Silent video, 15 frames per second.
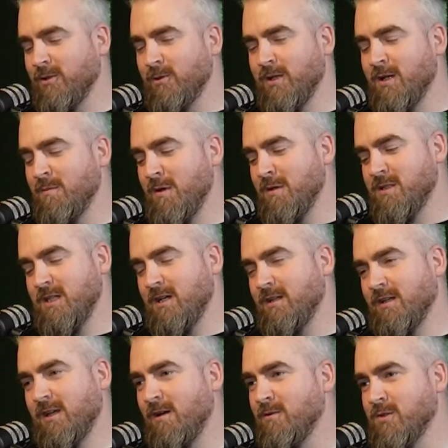not aiming to sit on
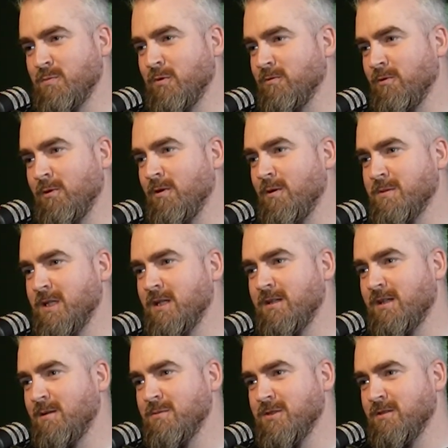the couch smoking roll-ups
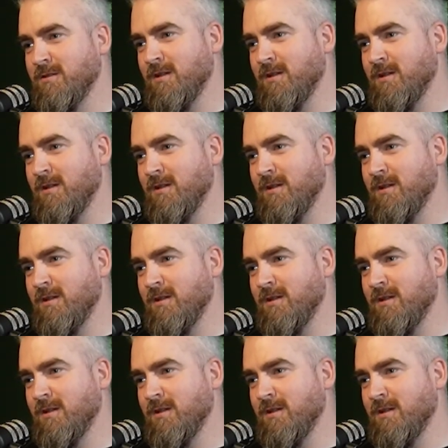anytime soon,